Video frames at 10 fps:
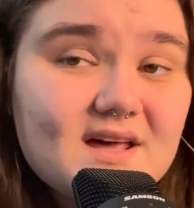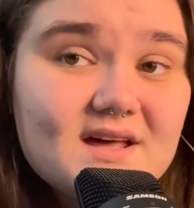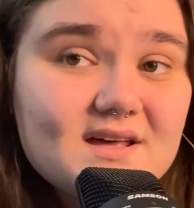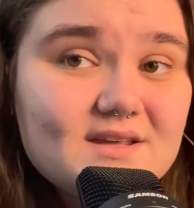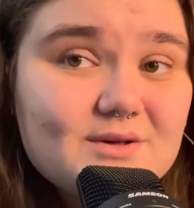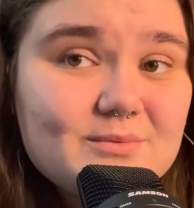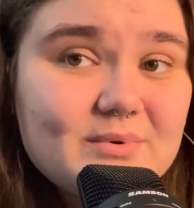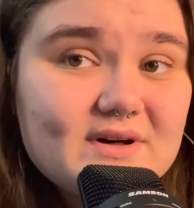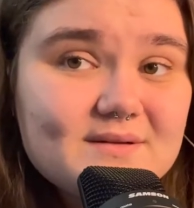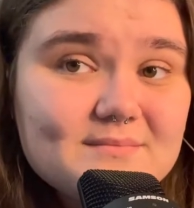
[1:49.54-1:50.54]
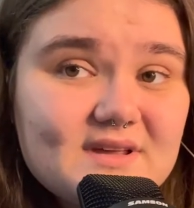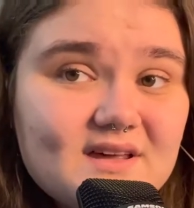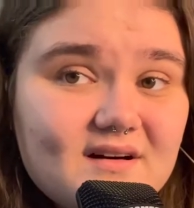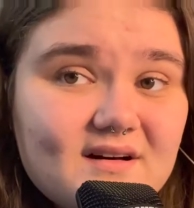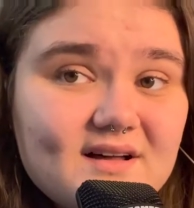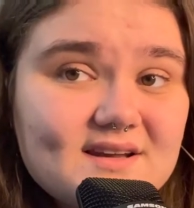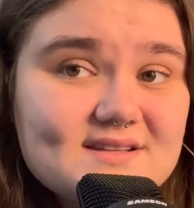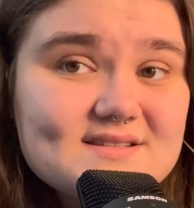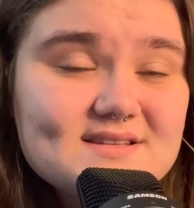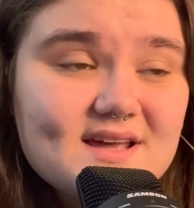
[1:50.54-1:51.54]
you put me on and
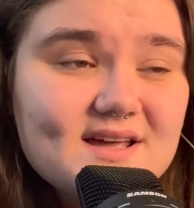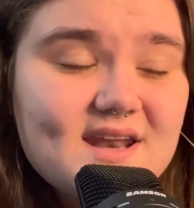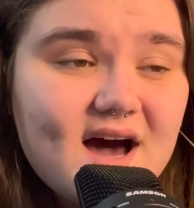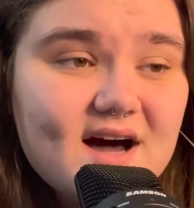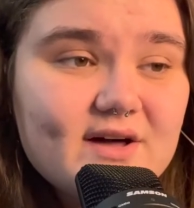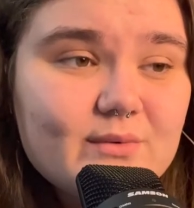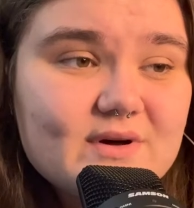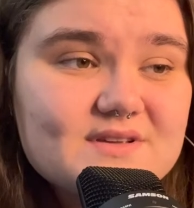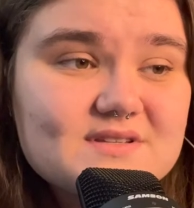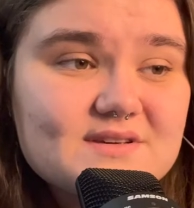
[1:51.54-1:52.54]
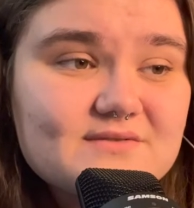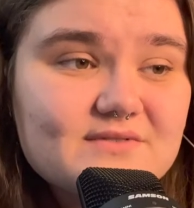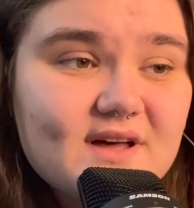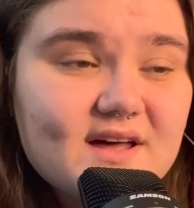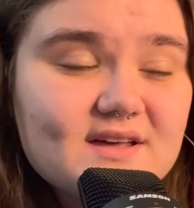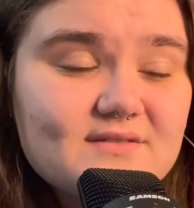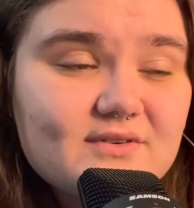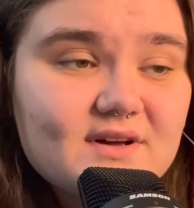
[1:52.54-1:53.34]
say I was your favorite.